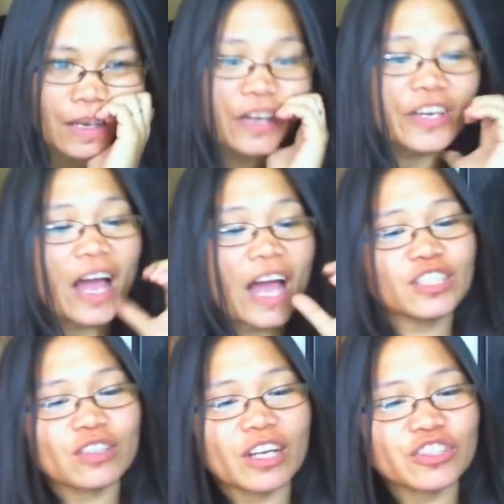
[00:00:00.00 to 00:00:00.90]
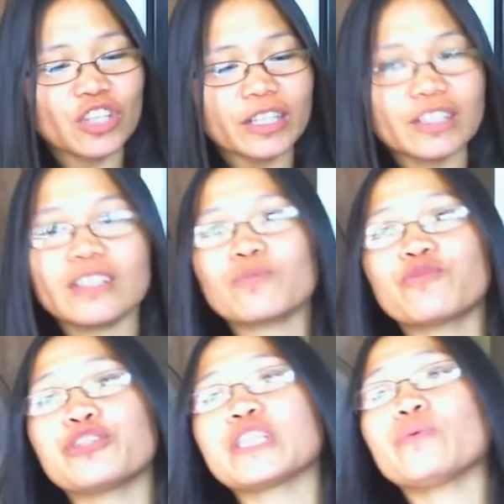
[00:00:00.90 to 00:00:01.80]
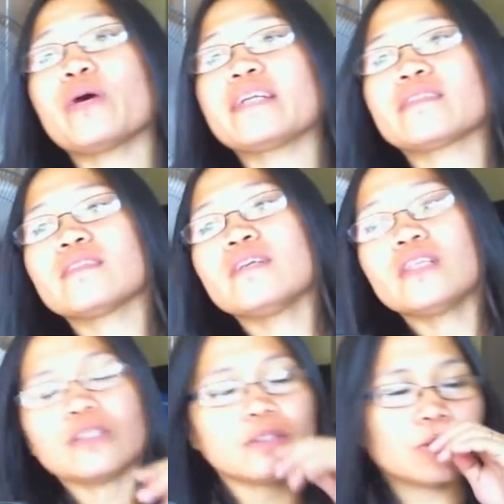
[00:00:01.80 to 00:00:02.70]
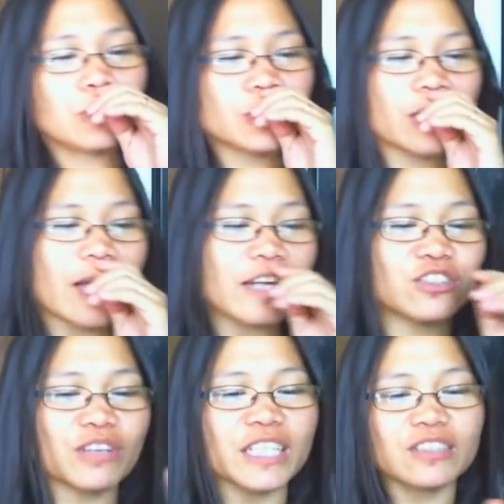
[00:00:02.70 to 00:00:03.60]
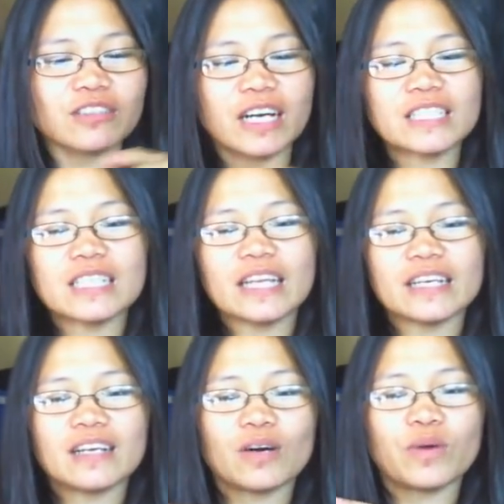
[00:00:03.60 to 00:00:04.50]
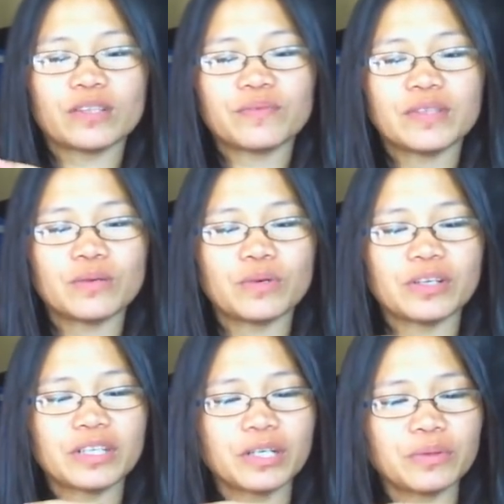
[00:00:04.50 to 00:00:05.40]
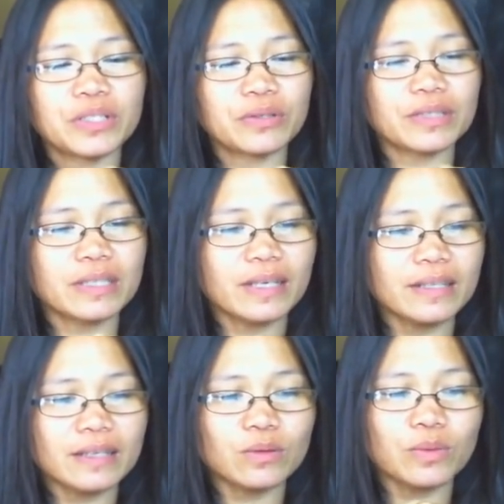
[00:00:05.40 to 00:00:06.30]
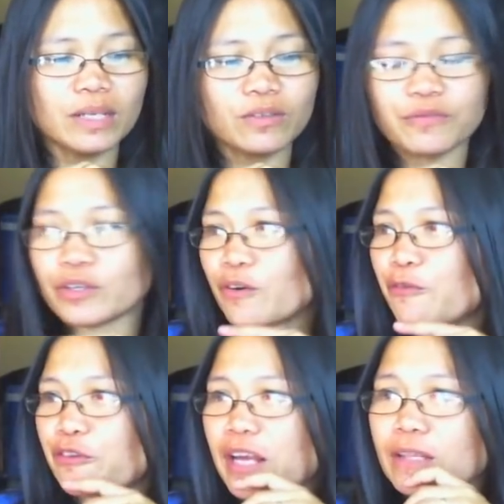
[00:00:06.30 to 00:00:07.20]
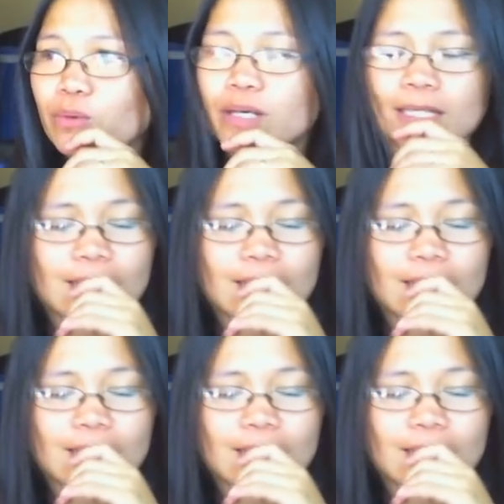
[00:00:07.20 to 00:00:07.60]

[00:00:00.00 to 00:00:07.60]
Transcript: Yeah, 41. You know, Shia, I tried to ask like one of the worker when you said that one of your friend was,